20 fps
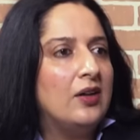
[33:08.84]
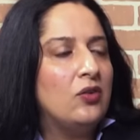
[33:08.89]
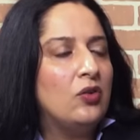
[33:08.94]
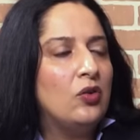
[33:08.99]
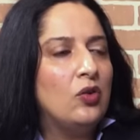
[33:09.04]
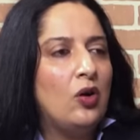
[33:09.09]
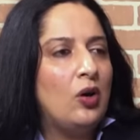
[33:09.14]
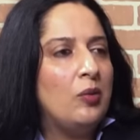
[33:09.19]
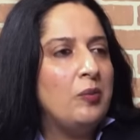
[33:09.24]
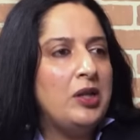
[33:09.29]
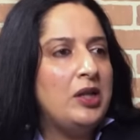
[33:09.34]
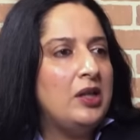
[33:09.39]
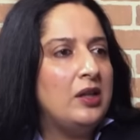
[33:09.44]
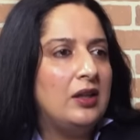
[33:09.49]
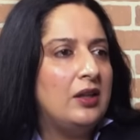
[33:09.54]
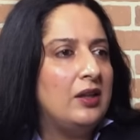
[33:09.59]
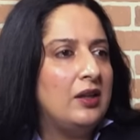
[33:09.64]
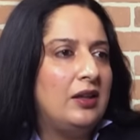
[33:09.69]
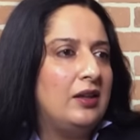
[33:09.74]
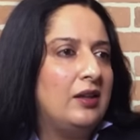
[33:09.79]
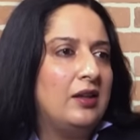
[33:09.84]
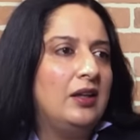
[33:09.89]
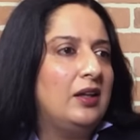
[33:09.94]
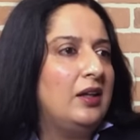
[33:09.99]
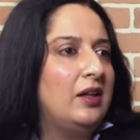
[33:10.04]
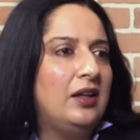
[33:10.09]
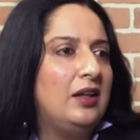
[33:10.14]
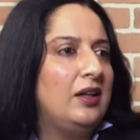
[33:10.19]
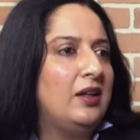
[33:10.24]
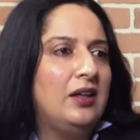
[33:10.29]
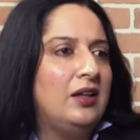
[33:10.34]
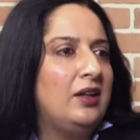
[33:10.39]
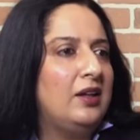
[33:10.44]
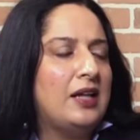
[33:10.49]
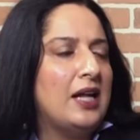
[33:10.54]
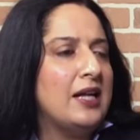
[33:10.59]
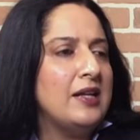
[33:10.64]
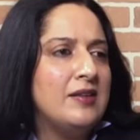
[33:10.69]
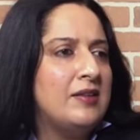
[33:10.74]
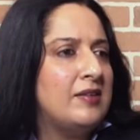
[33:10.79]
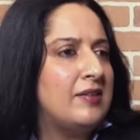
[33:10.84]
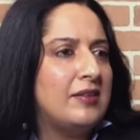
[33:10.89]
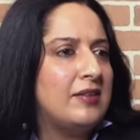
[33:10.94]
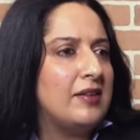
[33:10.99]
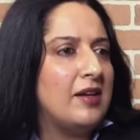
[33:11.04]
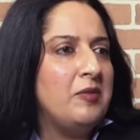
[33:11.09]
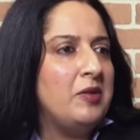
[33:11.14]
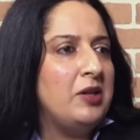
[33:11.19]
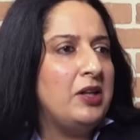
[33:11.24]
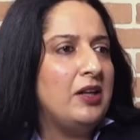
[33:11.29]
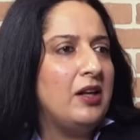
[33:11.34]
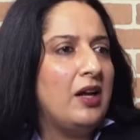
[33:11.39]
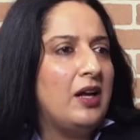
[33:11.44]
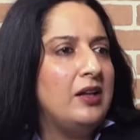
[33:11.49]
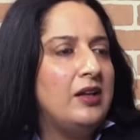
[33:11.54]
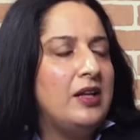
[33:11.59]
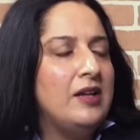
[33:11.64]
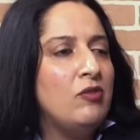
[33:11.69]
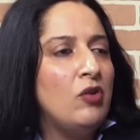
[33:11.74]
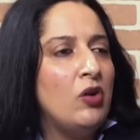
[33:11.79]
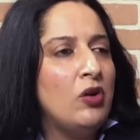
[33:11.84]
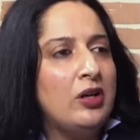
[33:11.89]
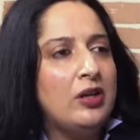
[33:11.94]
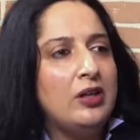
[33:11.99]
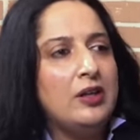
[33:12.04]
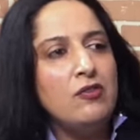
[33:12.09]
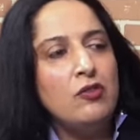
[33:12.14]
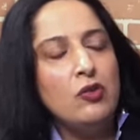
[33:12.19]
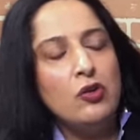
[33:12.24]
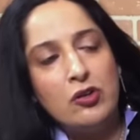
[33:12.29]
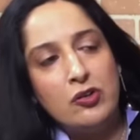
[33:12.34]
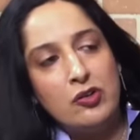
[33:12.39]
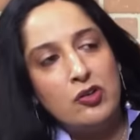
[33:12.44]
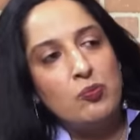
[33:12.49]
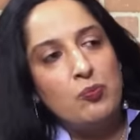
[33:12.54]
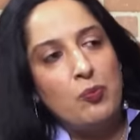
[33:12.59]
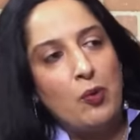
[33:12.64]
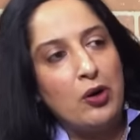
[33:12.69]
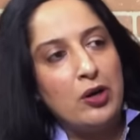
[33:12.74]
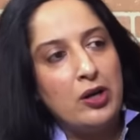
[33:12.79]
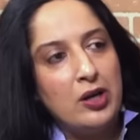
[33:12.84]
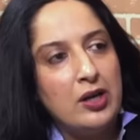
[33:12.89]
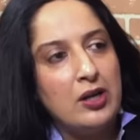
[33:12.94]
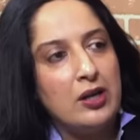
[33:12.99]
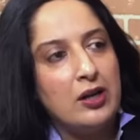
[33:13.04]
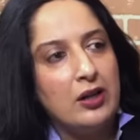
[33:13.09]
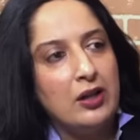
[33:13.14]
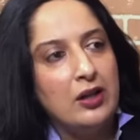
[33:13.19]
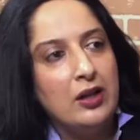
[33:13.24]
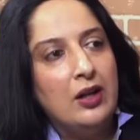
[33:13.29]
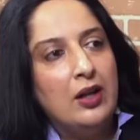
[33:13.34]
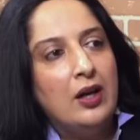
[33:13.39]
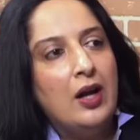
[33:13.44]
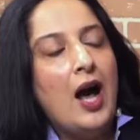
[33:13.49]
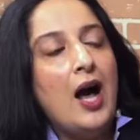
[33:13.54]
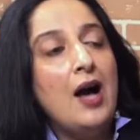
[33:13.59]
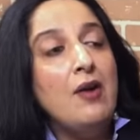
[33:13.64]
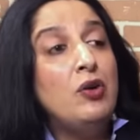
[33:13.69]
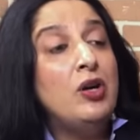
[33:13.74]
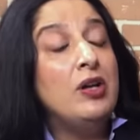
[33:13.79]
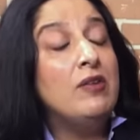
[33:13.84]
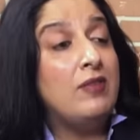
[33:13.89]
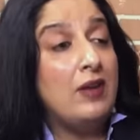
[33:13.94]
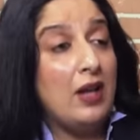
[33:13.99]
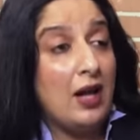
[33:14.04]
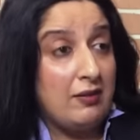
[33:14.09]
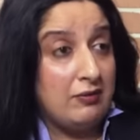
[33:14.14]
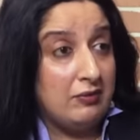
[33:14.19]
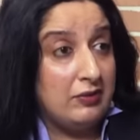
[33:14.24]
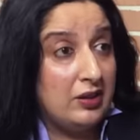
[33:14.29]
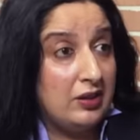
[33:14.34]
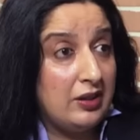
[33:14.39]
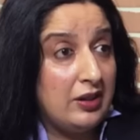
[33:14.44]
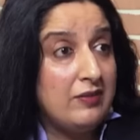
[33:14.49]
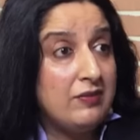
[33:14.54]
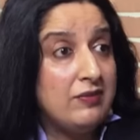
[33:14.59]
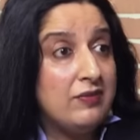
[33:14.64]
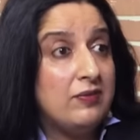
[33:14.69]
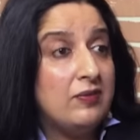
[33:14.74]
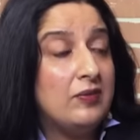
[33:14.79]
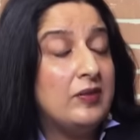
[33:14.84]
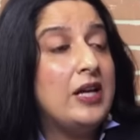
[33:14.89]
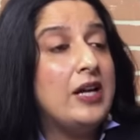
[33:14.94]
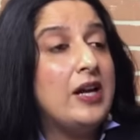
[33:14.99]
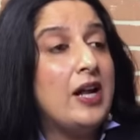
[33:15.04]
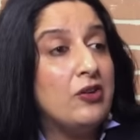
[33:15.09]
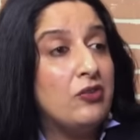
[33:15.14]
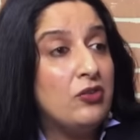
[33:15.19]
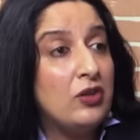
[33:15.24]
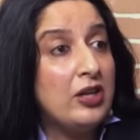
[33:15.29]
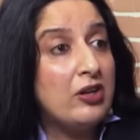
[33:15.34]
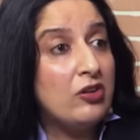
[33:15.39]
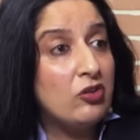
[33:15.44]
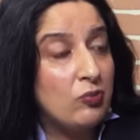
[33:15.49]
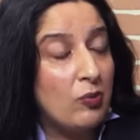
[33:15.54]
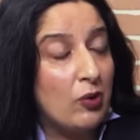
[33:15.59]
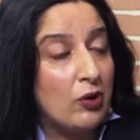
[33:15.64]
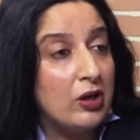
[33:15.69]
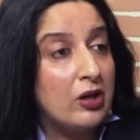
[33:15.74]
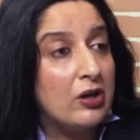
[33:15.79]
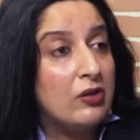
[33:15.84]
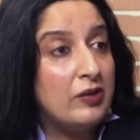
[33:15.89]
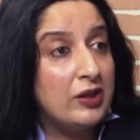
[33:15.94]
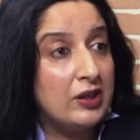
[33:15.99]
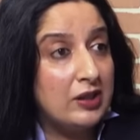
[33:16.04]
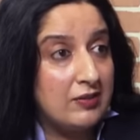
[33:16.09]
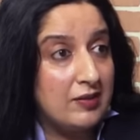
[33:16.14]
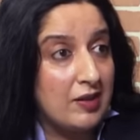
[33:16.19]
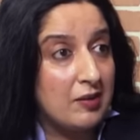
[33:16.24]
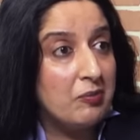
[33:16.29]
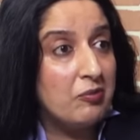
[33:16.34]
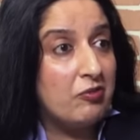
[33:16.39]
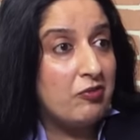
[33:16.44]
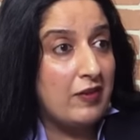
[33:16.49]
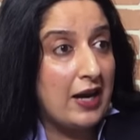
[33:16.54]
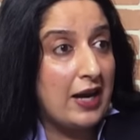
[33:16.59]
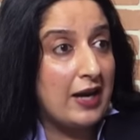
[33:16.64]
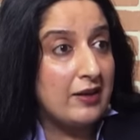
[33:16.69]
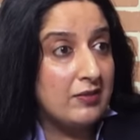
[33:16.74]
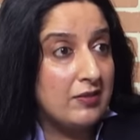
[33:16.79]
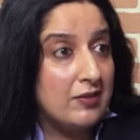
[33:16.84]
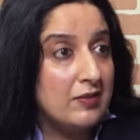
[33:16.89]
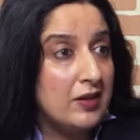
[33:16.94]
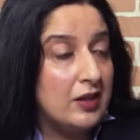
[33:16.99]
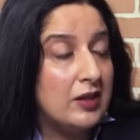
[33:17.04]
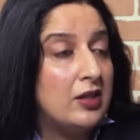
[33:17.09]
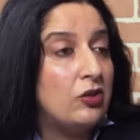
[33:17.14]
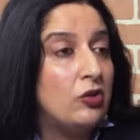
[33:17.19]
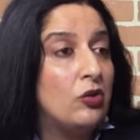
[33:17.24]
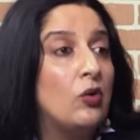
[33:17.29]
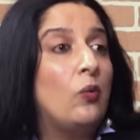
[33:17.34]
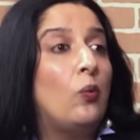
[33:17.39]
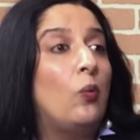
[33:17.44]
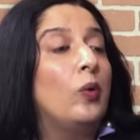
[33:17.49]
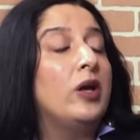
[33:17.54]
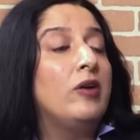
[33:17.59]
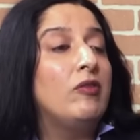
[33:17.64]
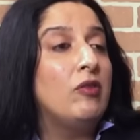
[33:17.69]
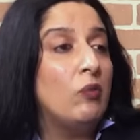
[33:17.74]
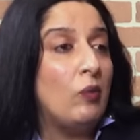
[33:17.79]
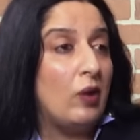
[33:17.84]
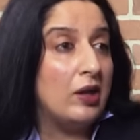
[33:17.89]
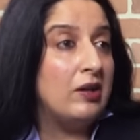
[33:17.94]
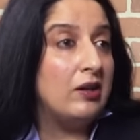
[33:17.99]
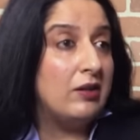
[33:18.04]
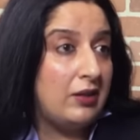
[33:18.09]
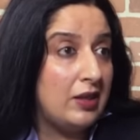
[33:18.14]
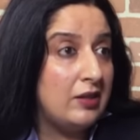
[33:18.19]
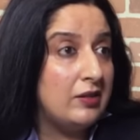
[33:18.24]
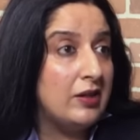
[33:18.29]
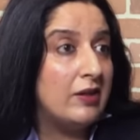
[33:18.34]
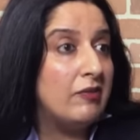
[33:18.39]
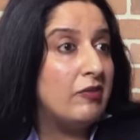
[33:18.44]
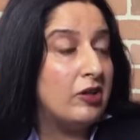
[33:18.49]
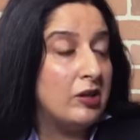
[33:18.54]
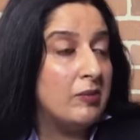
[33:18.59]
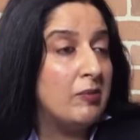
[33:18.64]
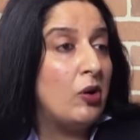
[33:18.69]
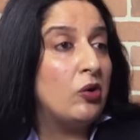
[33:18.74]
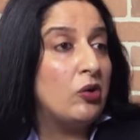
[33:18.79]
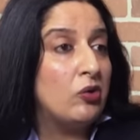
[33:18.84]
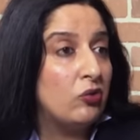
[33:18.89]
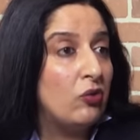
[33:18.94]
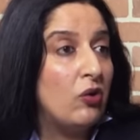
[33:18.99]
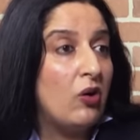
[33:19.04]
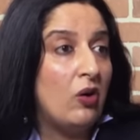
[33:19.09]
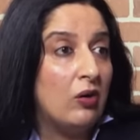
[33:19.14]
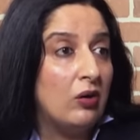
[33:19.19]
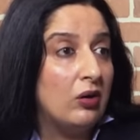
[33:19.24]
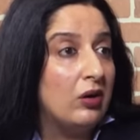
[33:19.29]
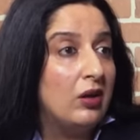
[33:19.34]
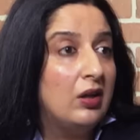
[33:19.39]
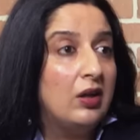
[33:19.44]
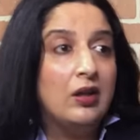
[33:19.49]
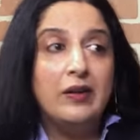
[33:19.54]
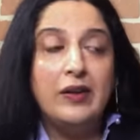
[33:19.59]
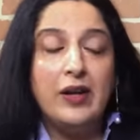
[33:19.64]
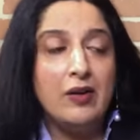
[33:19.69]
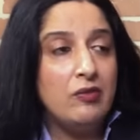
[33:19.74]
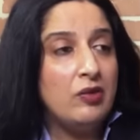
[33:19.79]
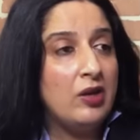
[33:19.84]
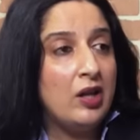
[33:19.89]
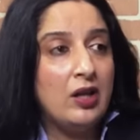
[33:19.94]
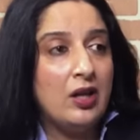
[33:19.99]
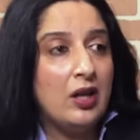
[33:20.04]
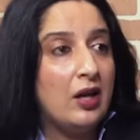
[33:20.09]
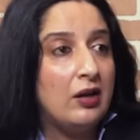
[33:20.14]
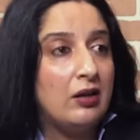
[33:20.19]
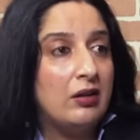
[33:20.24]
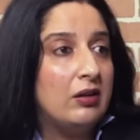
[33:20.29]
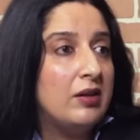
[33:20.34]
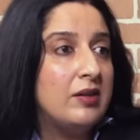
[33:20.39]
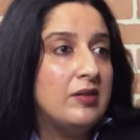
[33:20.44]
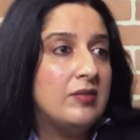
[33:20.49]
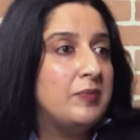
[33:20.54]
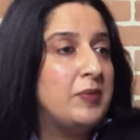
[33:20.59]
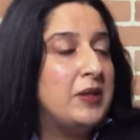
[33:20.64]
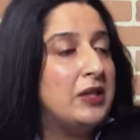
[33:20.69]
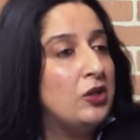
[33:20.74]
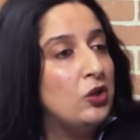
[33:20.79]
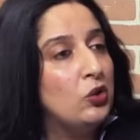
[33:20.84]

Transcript: So I mean, that's I mean uh, they've not they've not responded. I would have loved if they had actually responded with some facts and said that you know even one thing that I've written about is wrong. Hmm. They have done that. It's been the